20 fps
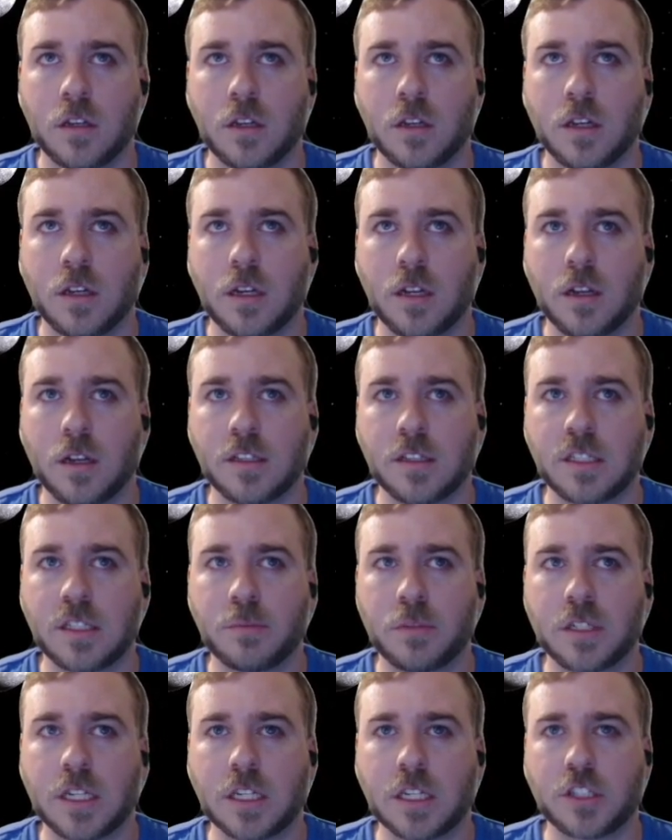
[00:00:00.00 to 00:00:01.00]
And I lost some
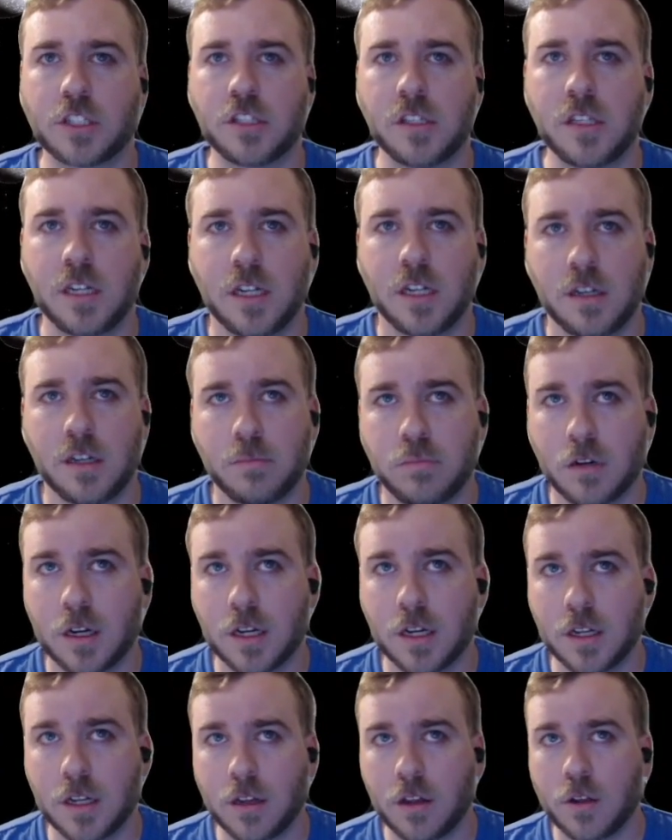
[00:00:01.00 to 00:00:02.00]
protection there,
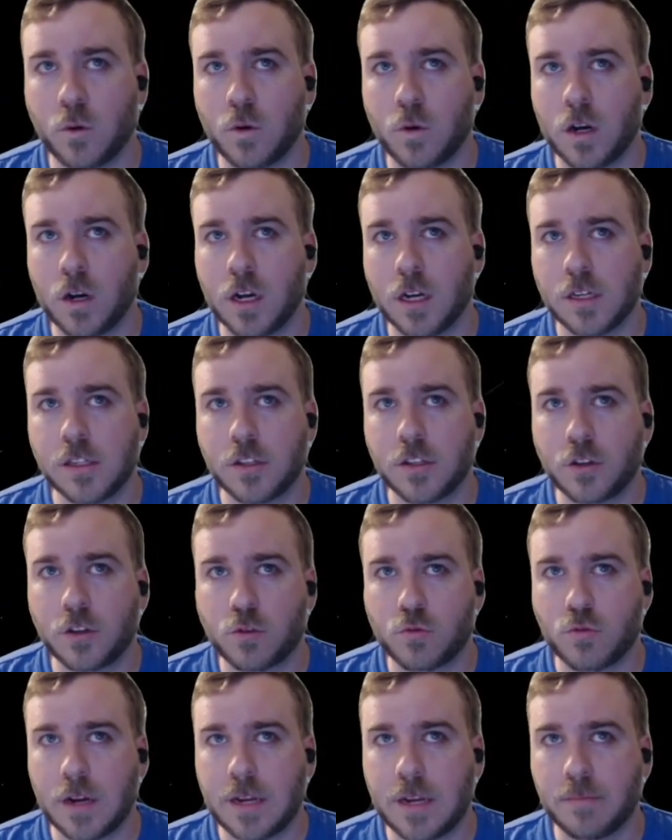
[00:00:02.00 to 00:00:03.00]
but otherwise,
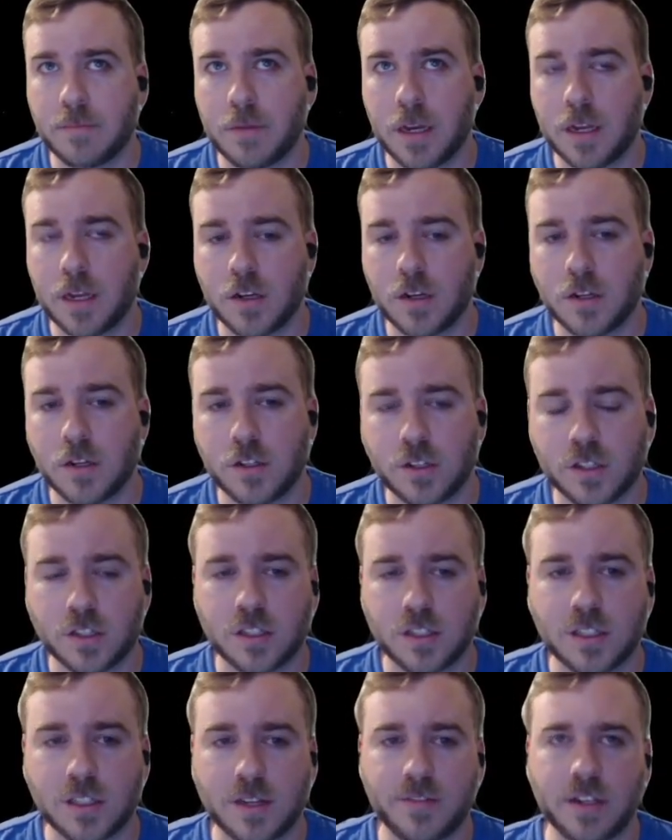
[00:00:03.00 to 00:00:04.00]
great banners,
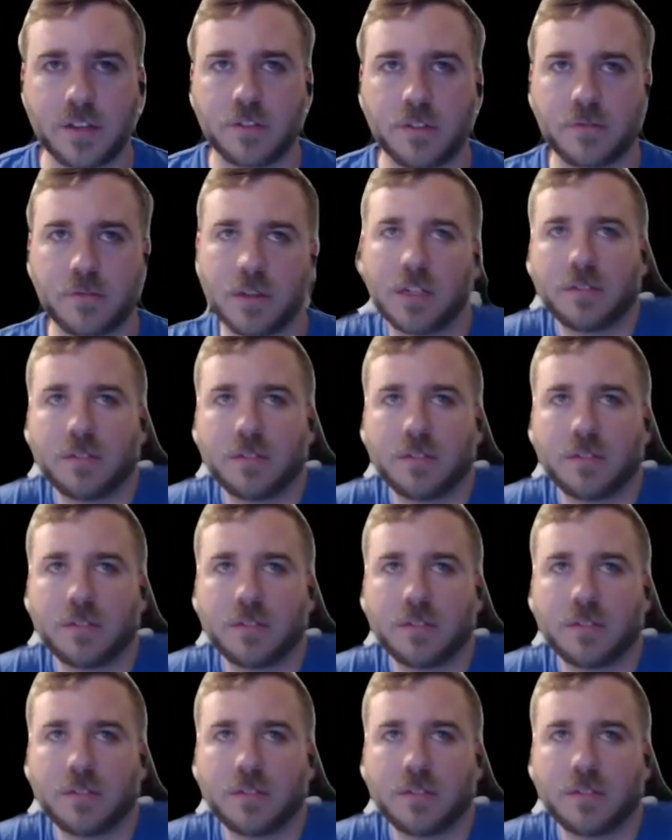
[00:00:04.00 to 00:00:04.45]
73.